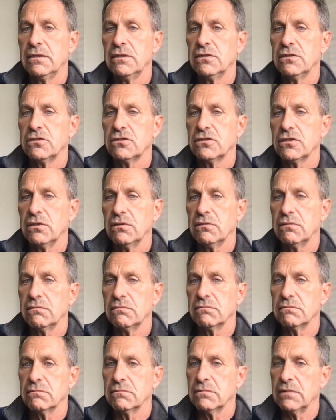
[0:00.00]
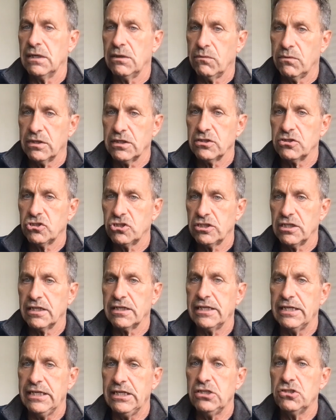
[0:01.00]
So I want to
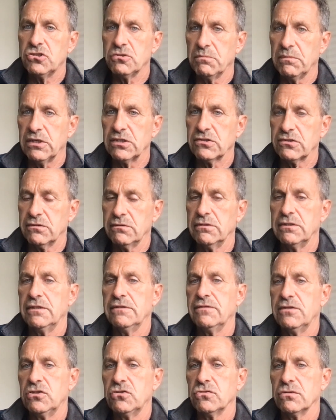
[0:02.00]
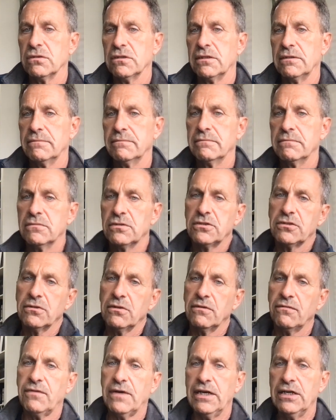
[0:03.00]
check each muscle individually.
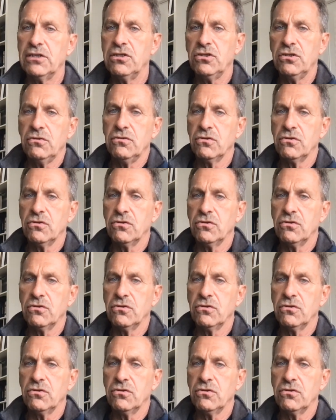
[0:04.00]
So if I do